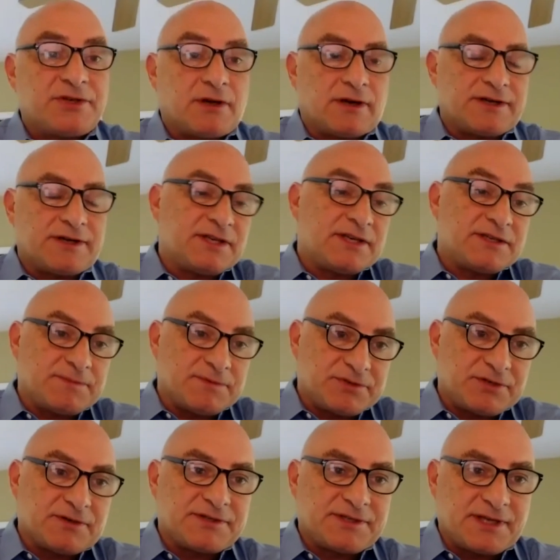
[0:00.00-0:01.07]
Is it as
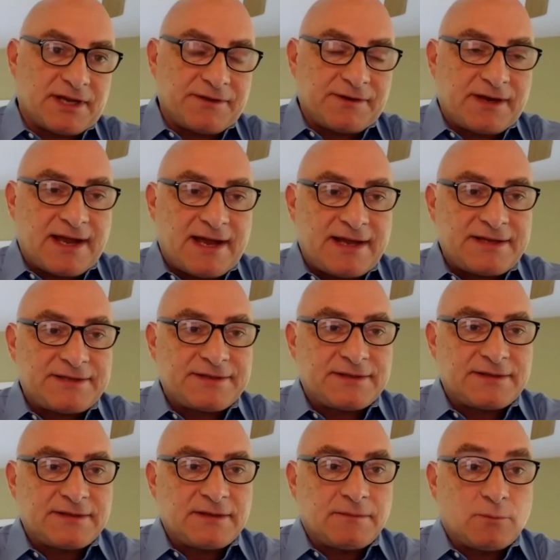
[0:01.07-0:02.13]
mature as the other guys?
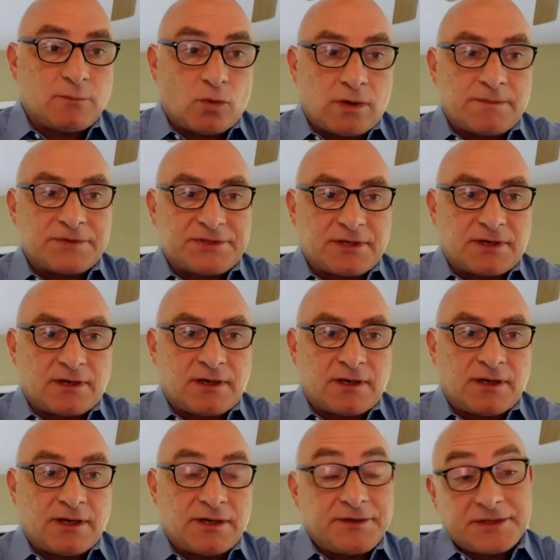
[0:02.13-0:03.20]
More mature?
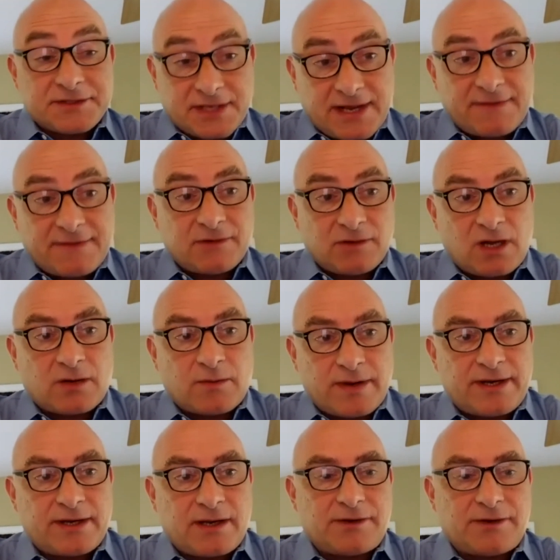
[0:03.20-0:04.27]
Does it have a long way
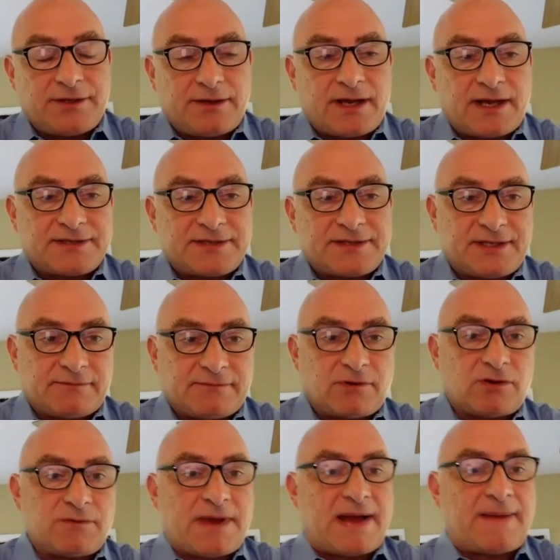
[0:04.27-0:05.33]
to go? Do you guys see a
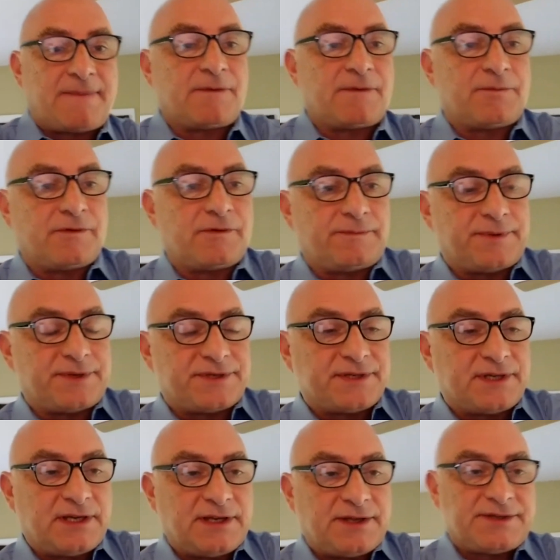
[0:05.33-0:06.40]
roadmap for improvements?
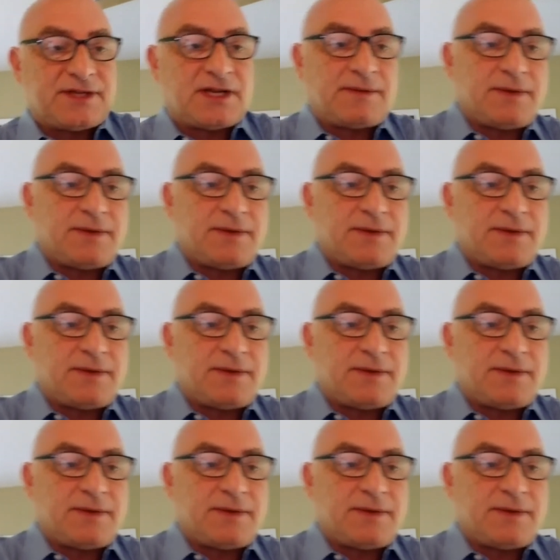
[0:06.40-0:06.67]
How